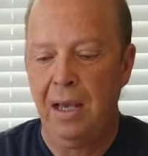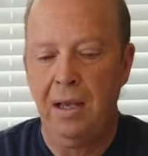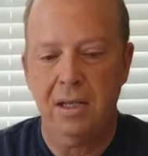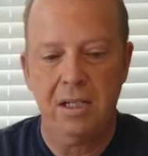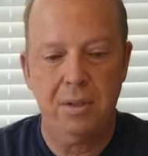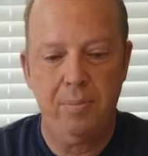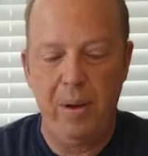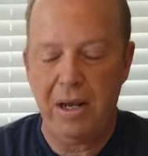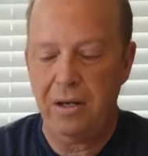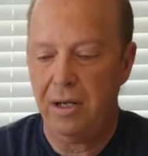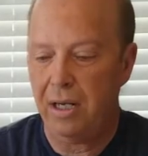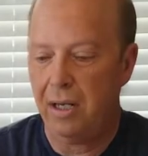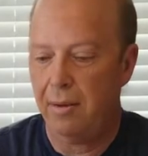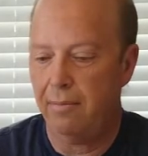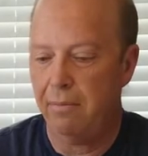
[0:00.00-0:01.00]

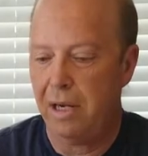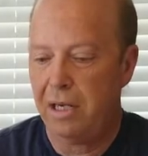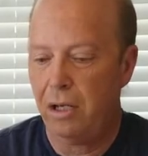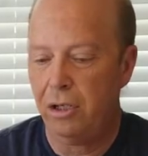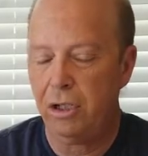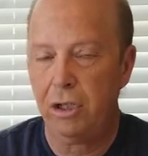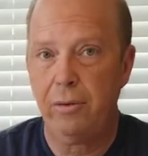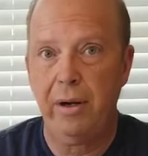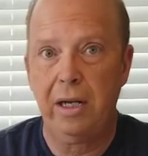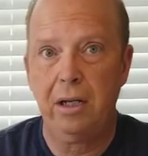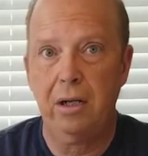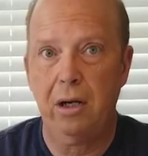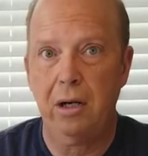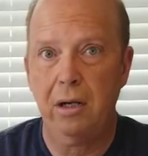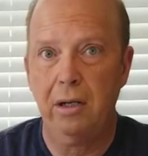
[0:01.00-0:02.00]
spend money on your credit
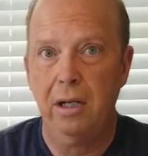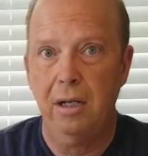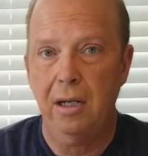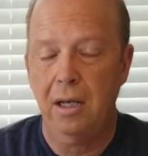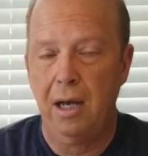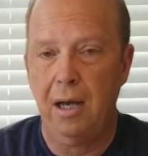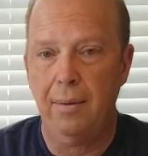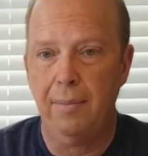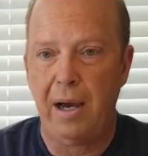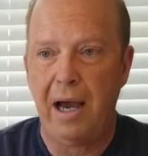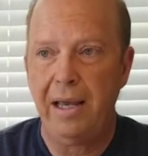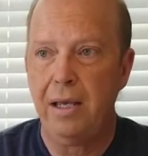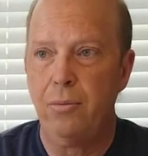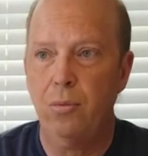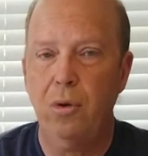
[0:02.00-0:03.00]
card.
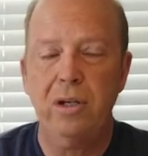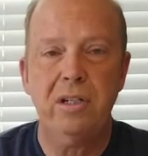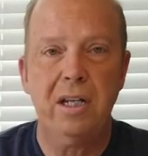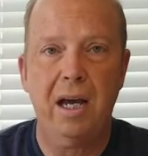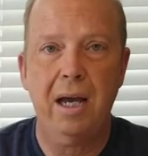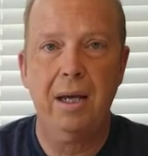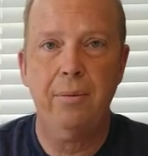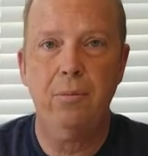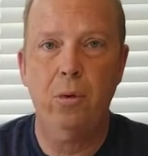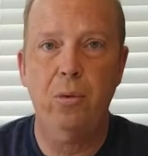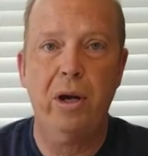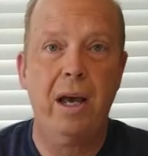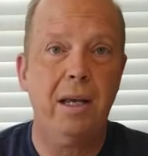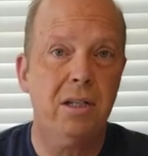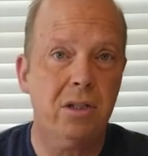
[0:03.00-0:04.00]
I, at one time,
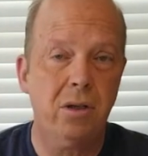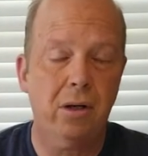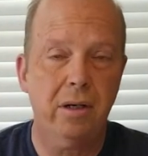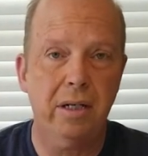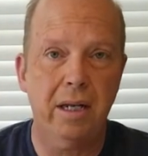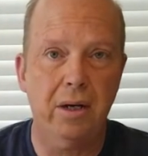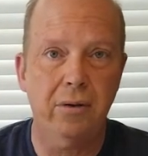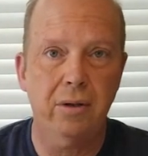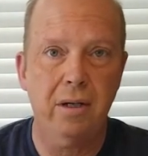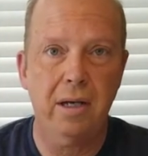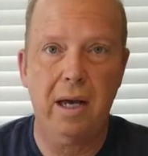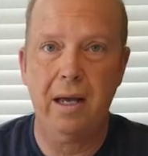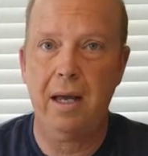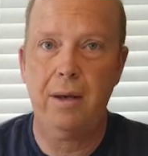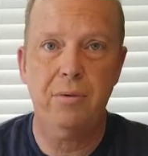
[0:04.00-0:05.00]
when I started out,
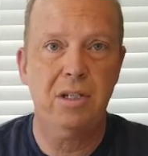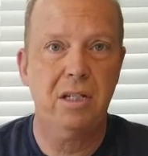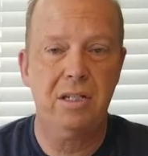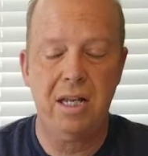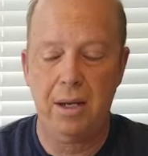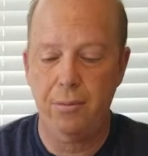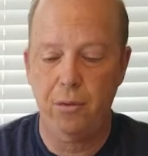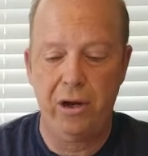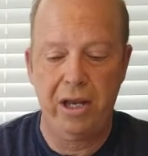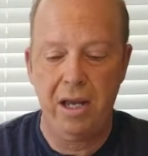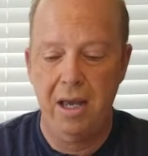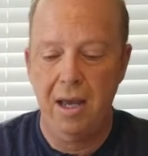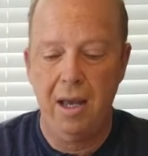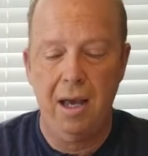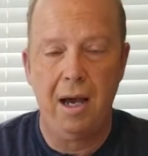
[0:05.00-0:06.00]
I was the same way.
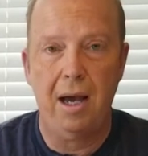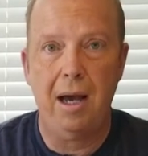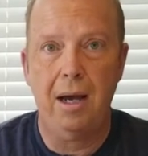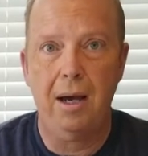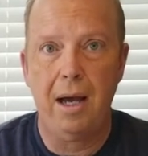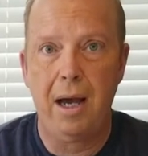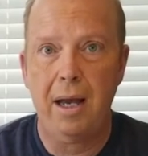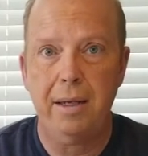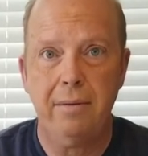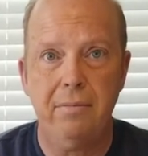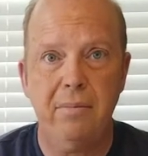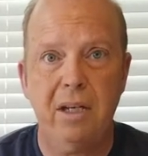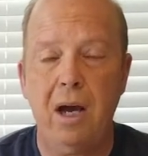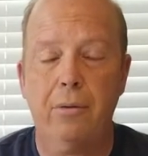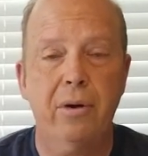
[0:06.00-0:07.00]
I
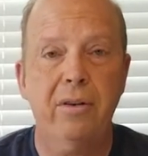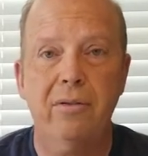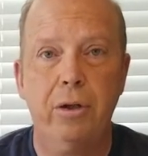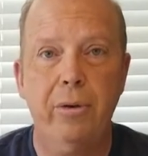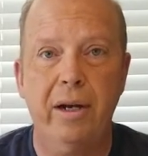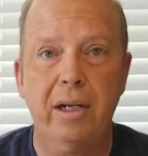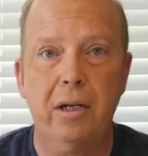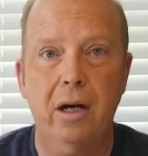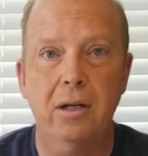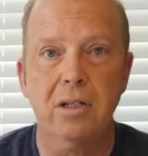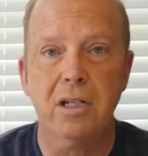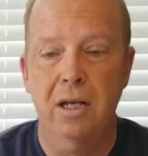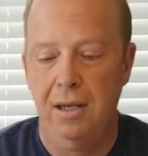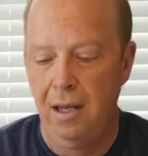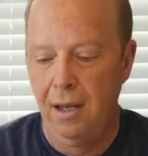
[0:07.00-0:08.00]
got rid of the credit
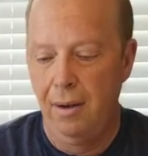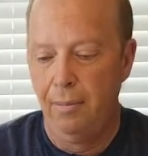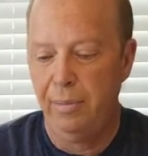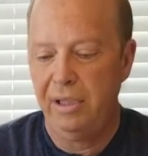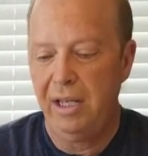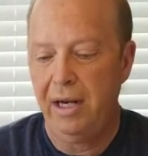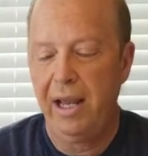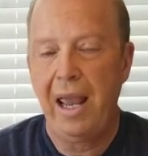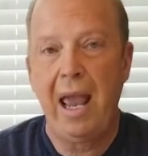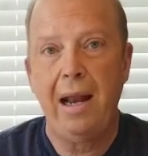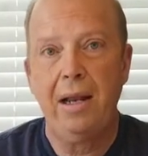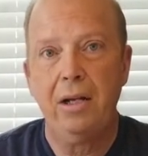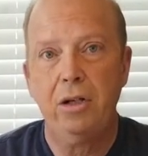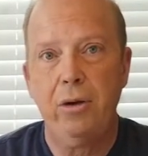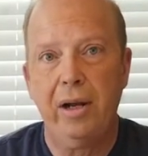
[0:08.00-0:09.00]
cards. But then I
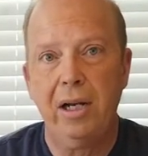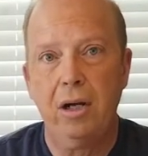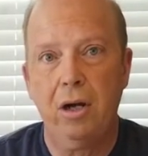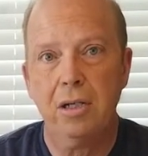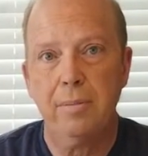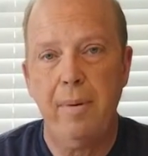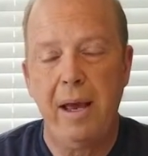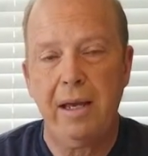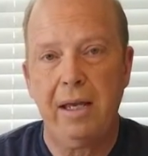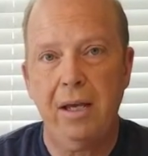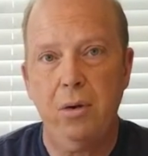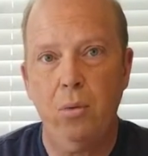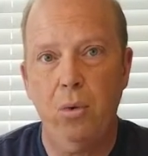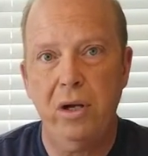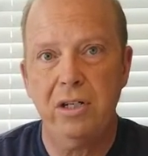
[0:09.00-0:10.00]
added credit cards back
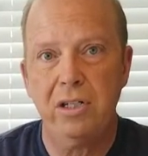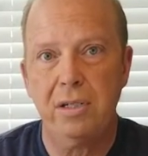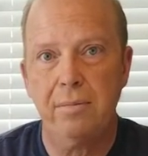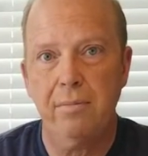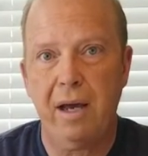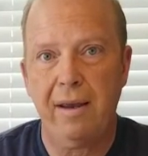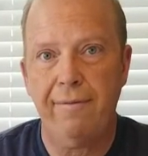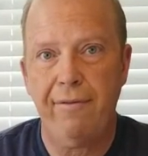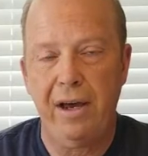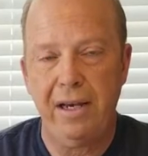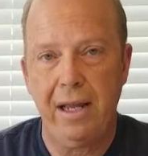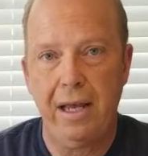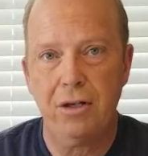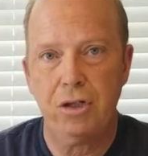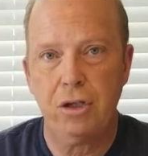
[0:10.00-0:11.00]
in once my
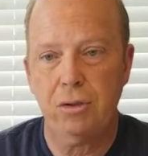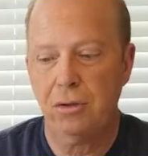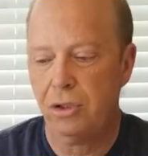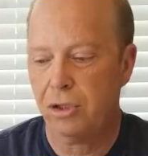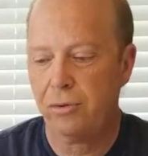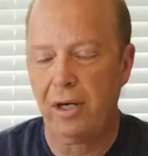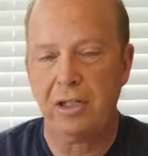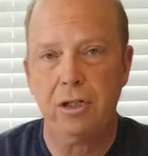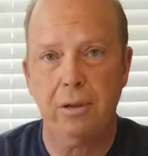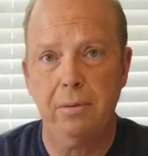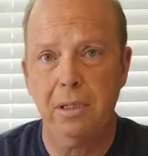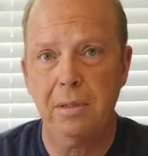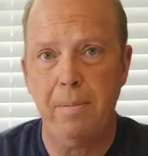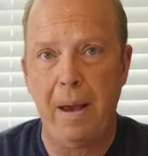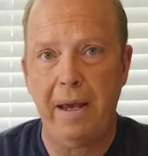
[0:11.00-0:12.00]
financial structure
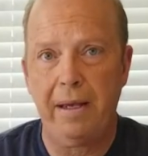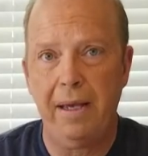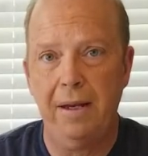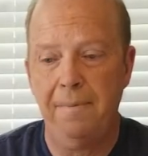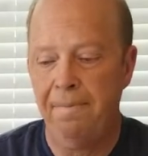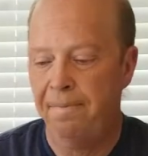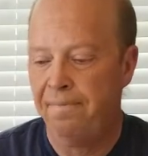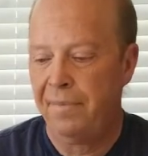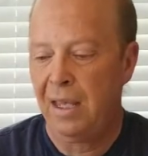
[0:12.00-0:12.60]
was back in,